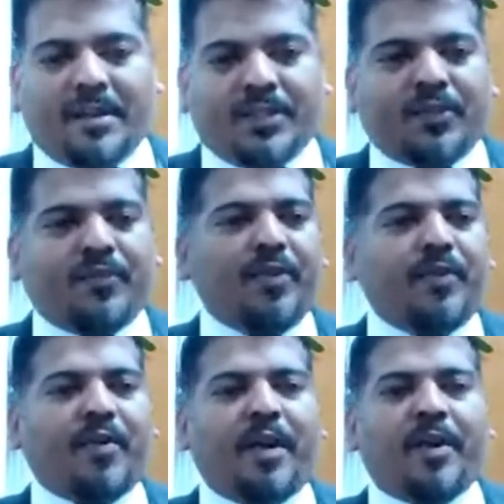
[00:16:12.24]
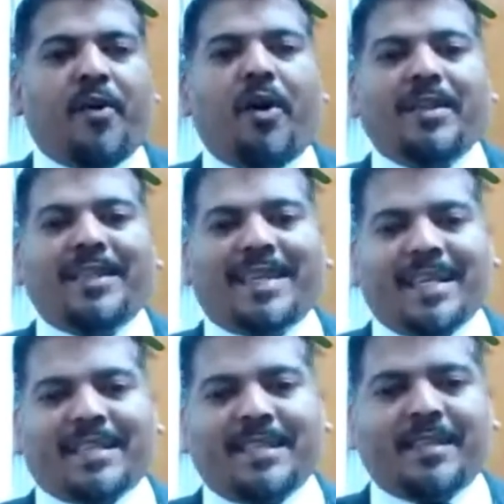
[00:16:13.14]
nitrous, if you require all
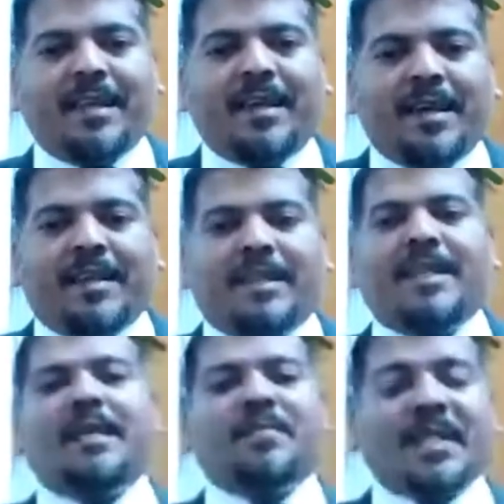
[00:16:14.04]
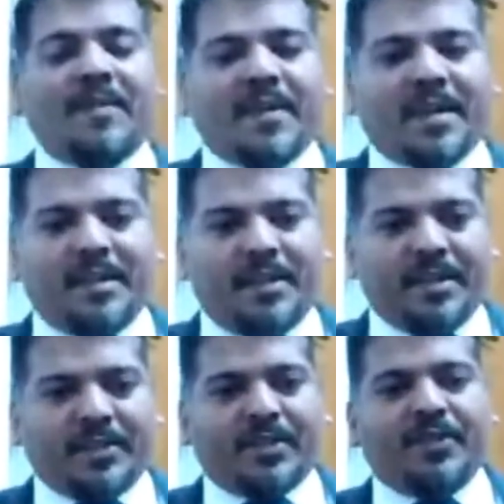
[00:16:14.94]
the gases, they themselves are an
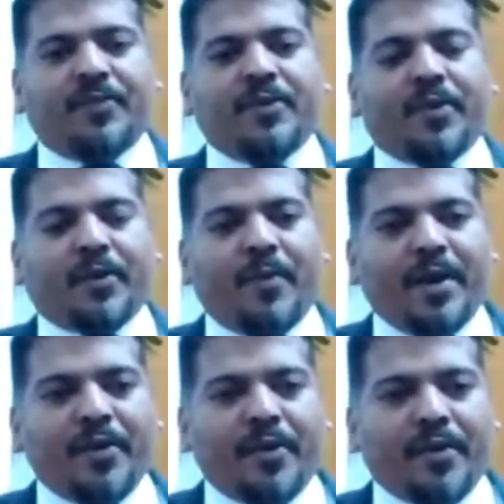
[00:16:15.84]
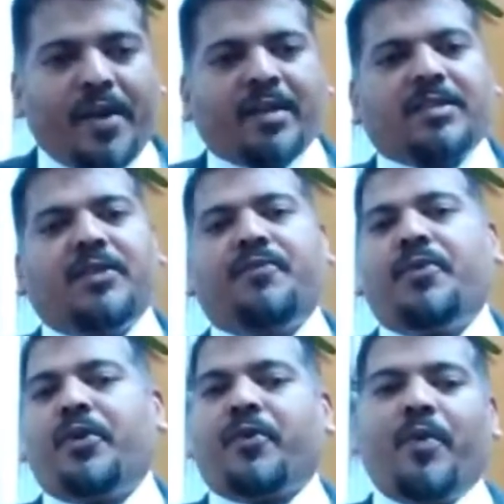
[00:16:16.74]
industry. If you require drugs, if
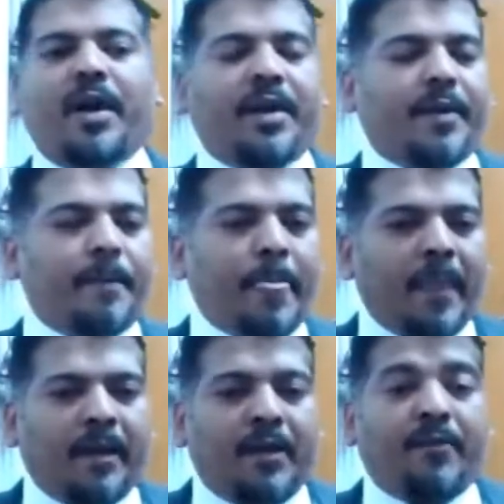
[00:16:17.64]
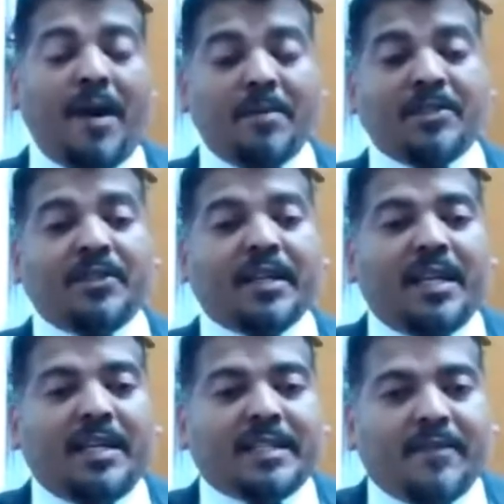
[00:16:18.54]
you require pharmaceutical
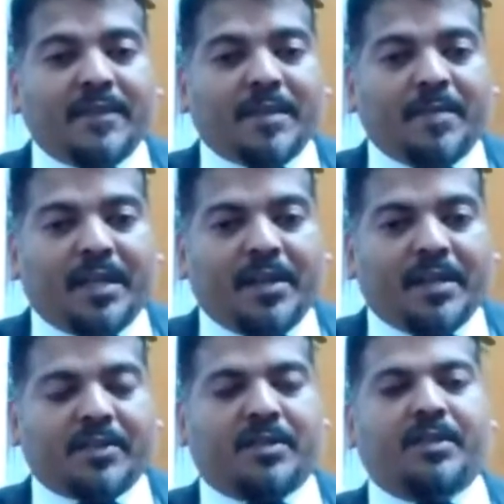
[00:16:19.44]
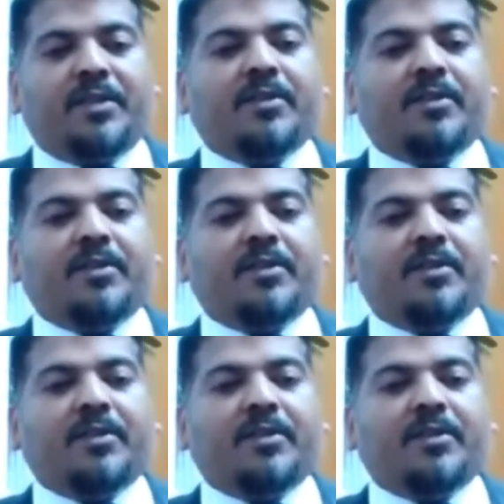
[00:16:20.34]
itself is a big industry.